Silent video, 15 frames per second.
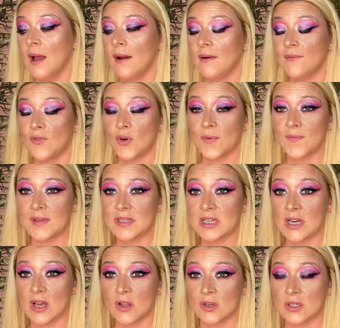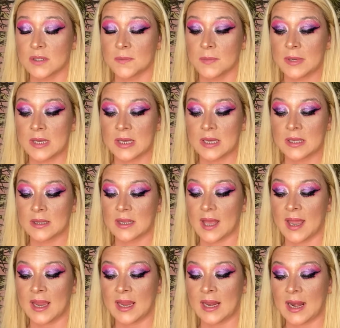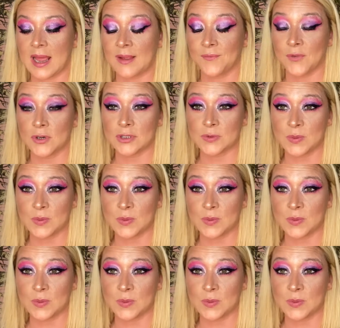for $50 a month. And at first,